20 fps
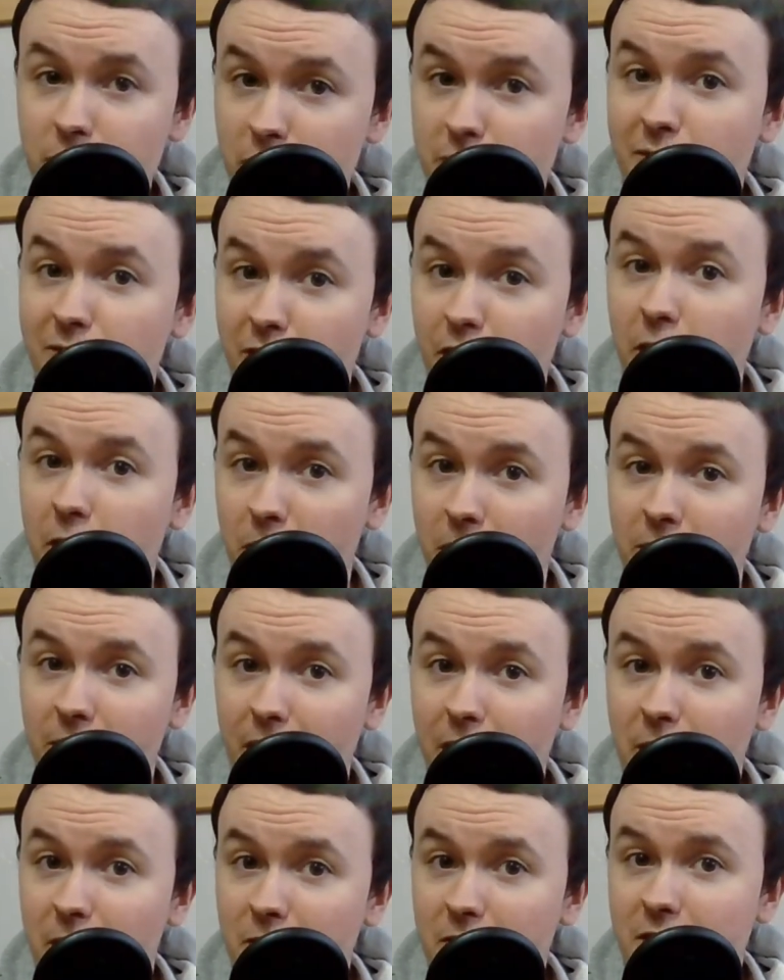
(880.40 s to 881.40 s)
fire
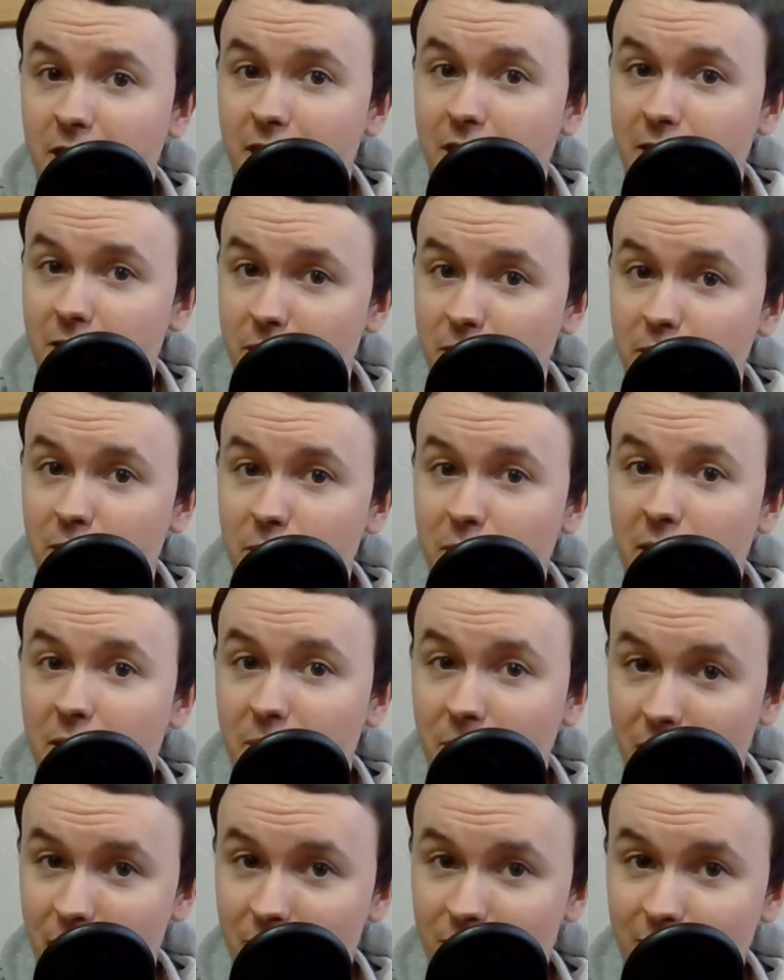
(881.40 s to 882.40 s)
arrows, that is, not swearing,
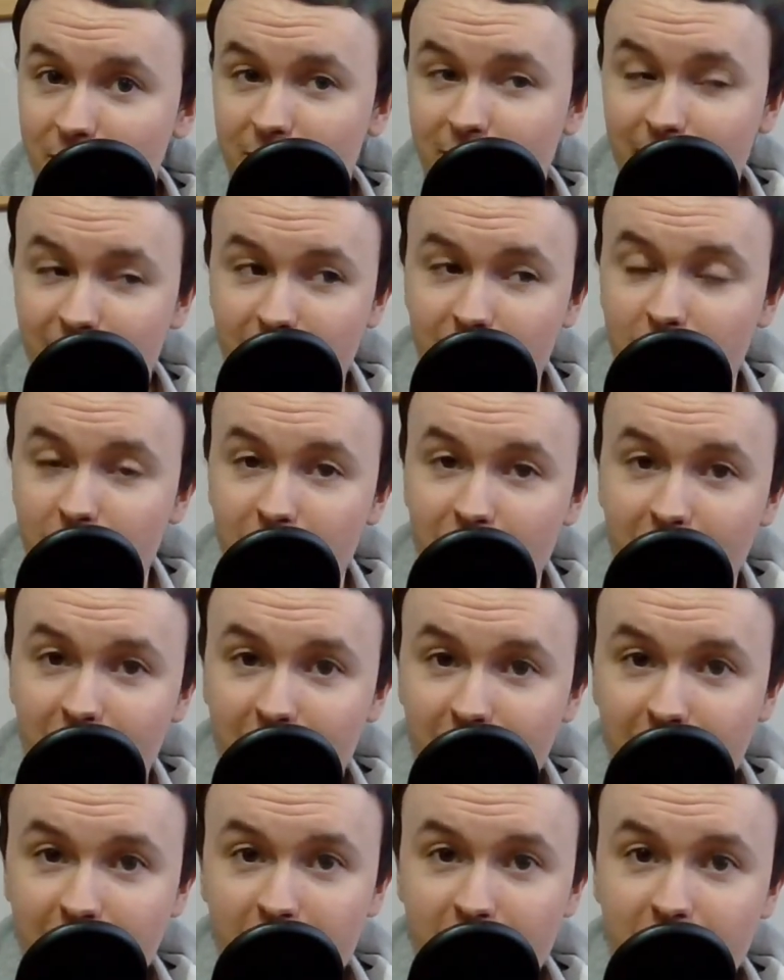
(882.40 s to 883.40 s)
people. Don't do
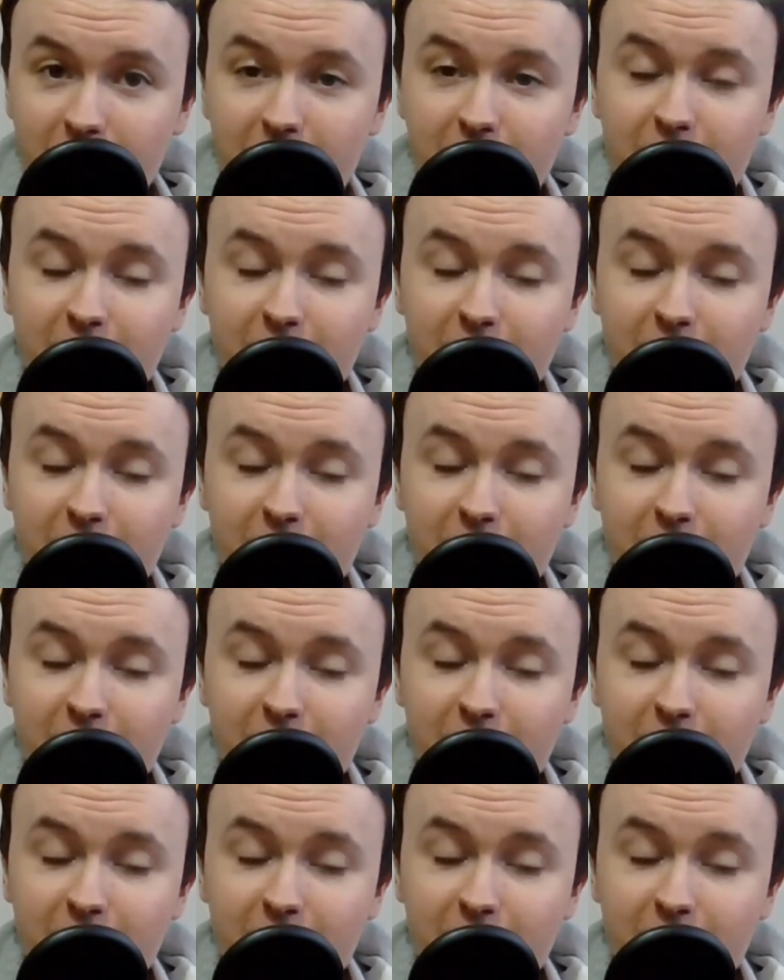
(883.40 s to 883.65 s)
that, kids.